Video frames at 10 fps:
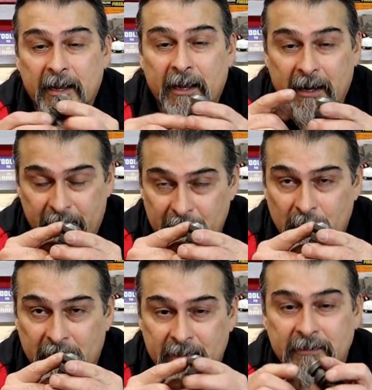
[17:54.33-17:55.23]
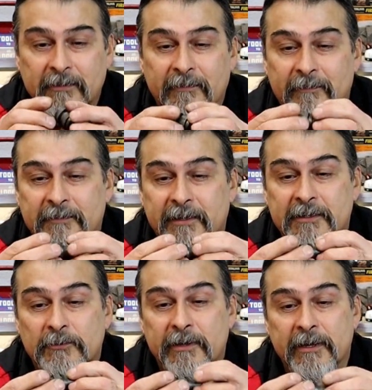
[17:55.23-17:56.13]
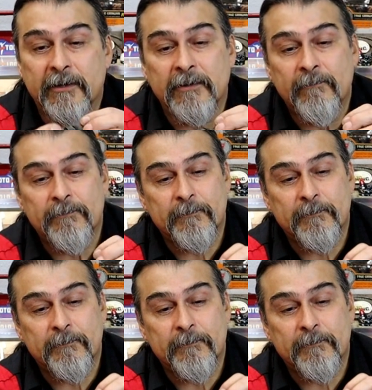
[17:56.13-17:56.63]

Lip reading: Every one, see this one here?